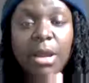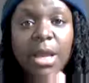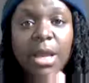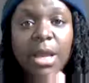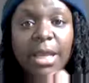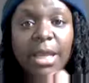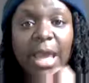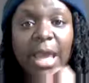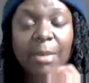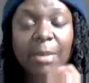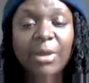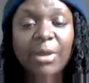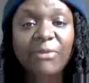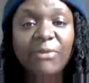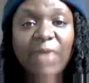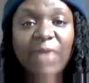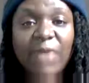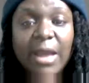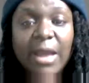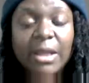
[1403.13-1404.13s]
came in
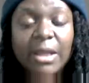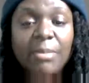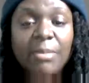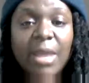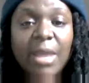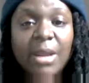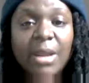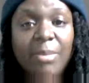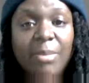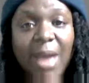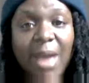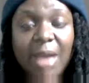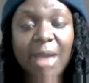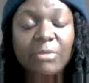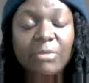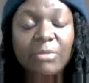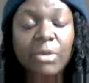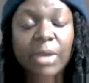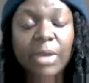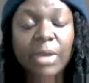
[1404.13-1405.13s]
effect, it made it bad.
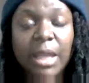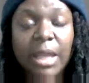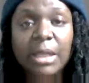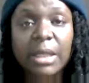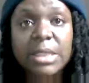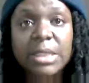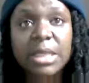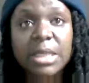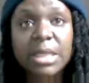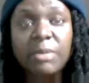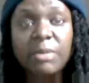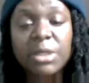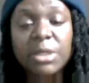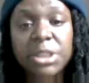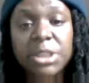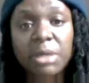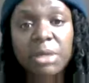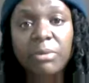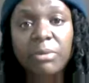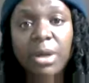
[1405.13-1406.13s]
Okay, let's keep this
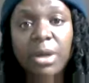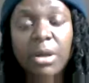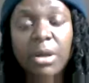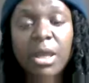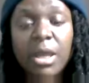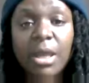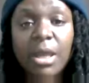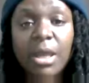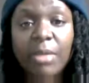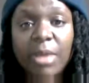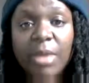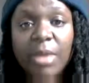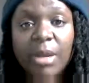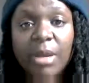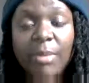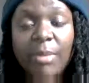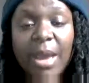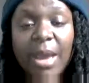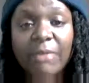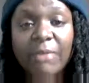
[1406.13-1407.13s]
shit real. It made it
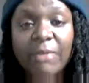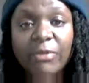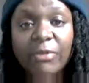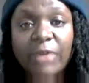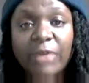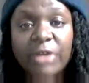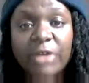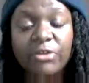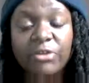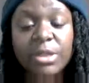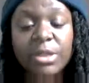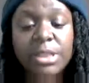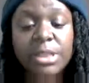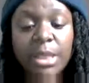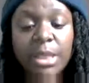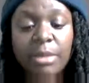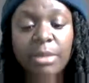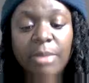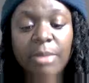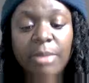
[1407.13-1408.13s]
bad for veterans and
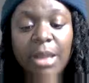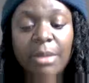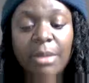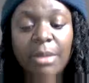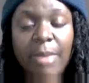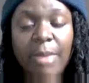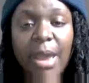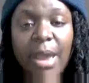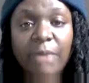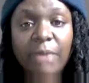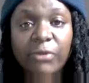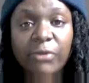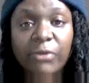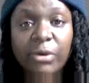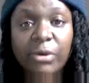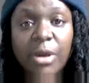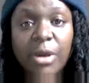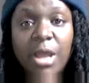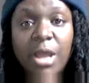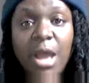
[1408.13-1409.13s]
it made it bad for
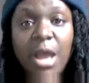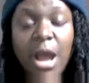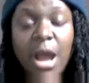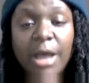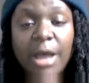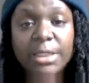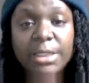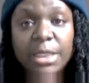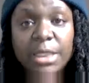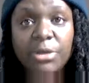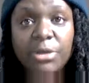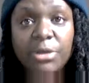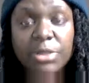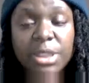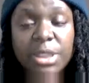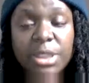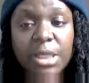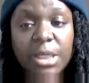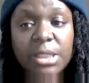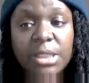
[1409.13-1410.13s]
senior
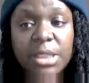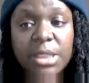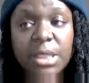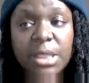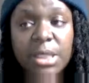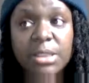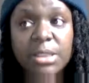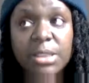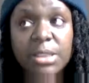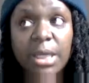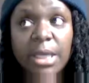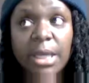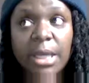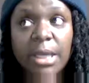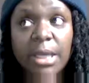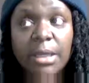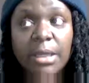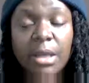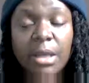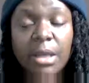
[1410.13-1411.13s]
citizens and